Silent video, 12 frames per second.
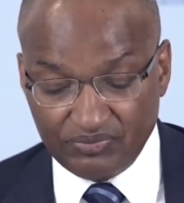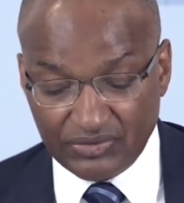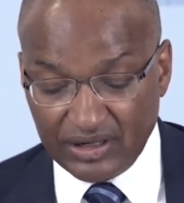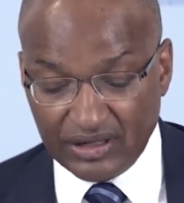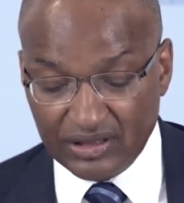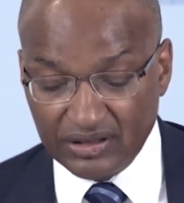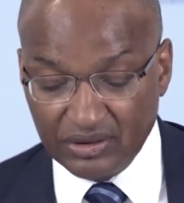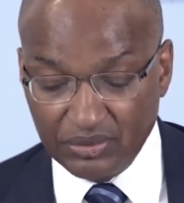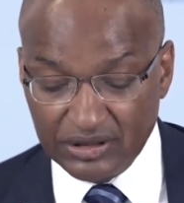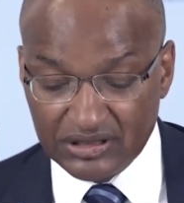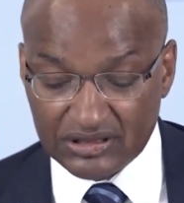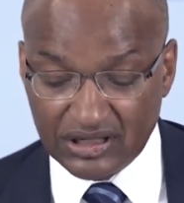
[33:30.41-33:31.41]
and I think
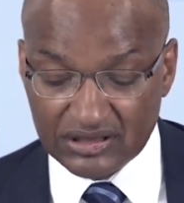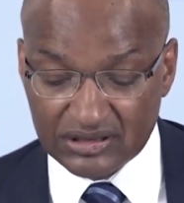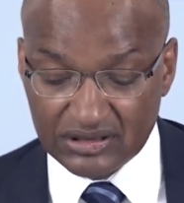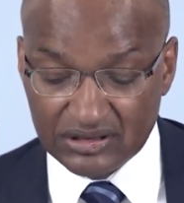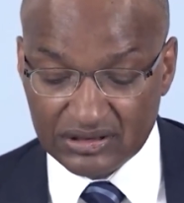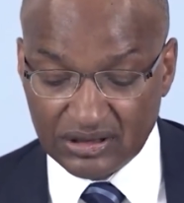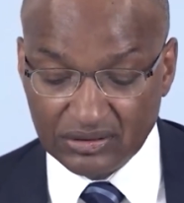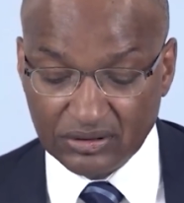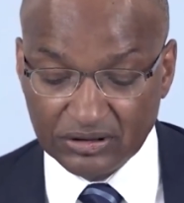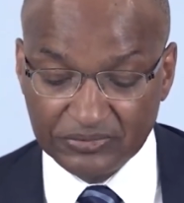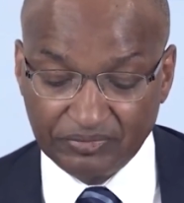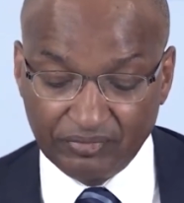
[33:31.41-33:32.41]
we discussed this a lot.